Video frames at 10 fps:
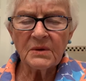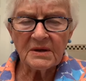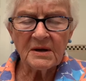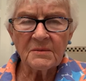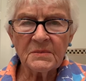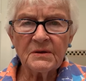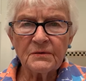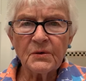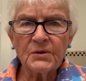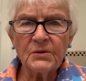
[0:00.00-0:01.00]
we come
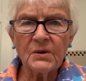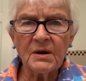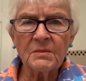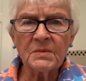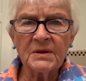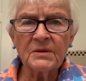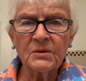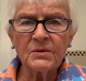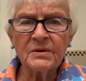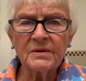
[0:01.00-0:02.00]
before you humbly,
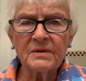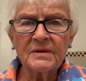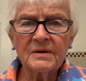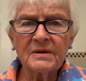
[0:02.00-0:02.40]
Lord.